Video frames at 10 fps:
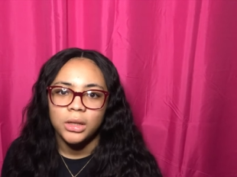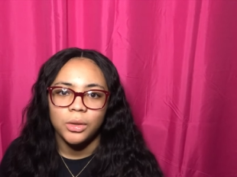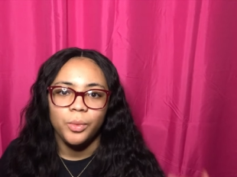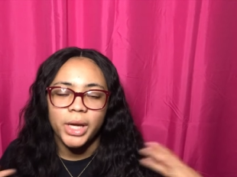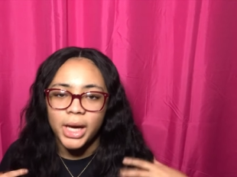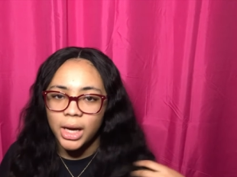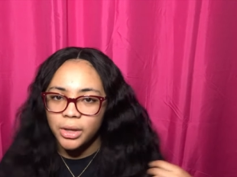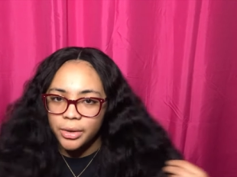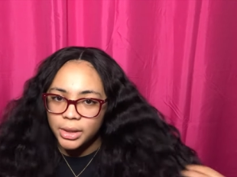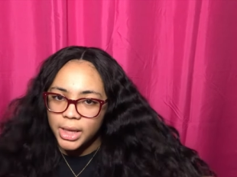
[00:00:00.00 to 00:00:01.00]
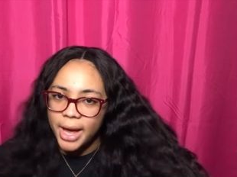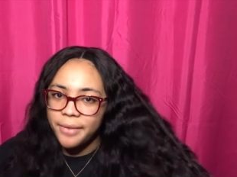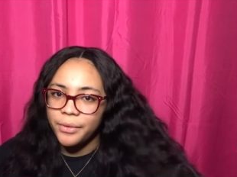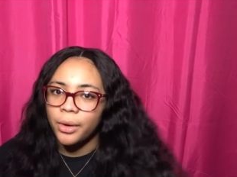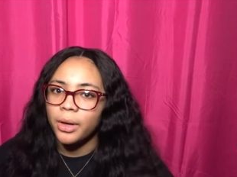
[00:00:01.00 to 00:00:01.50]
The wig I currently
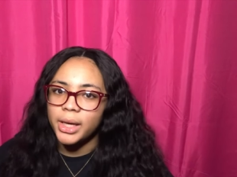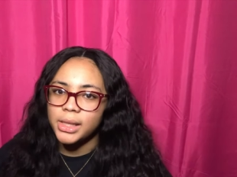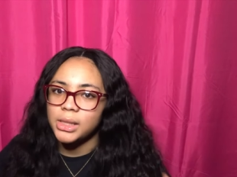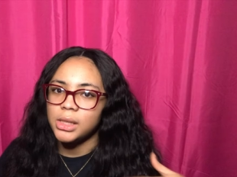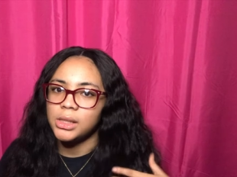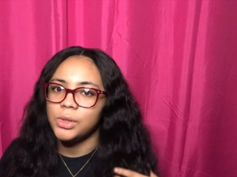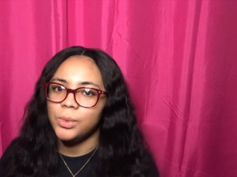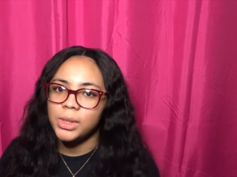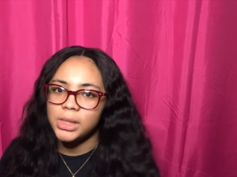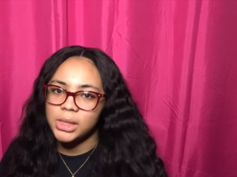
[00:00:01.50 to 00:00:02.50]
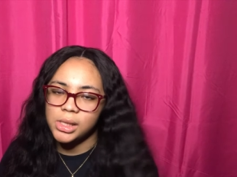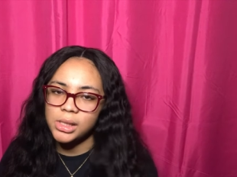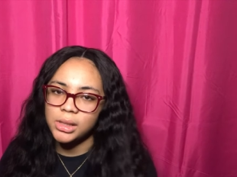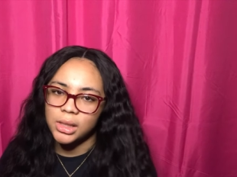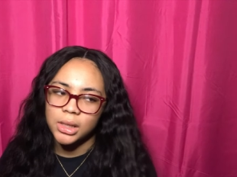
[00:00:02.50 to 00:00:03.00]
have on is a
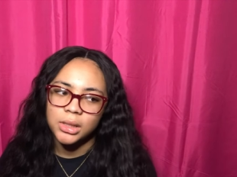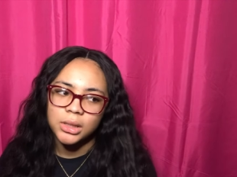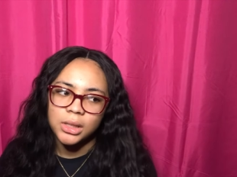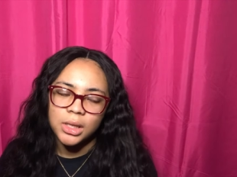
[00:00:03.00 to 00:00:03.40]
26 inch